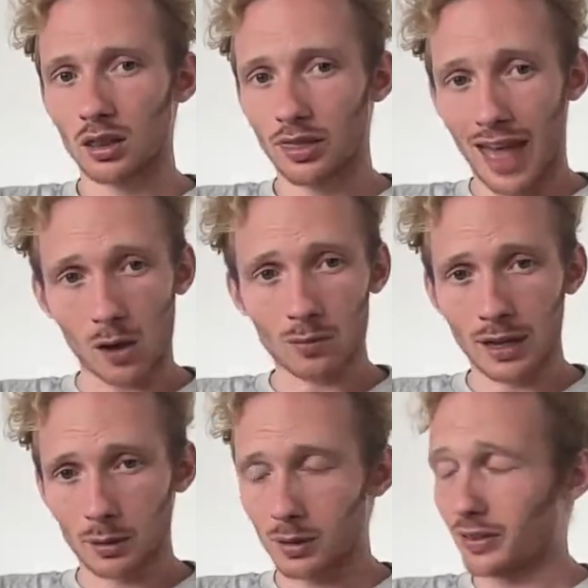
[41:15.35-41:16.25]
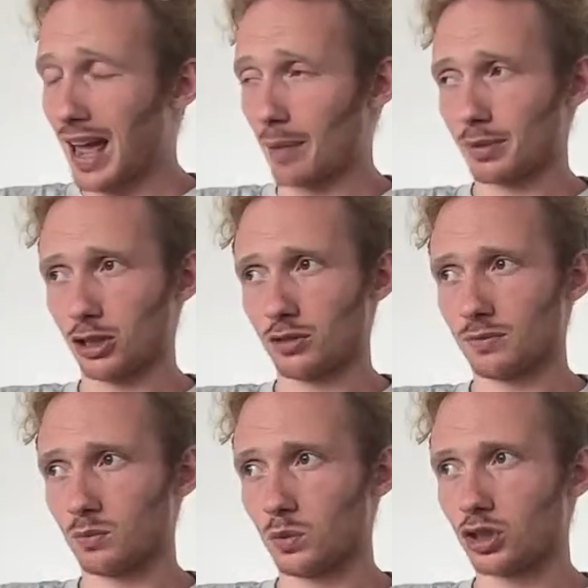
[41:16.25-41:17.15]
that would make me even happier,
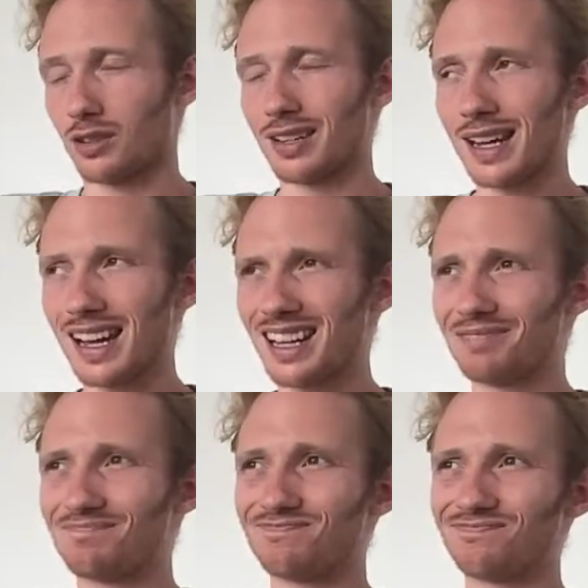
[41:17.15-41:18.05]
which is not,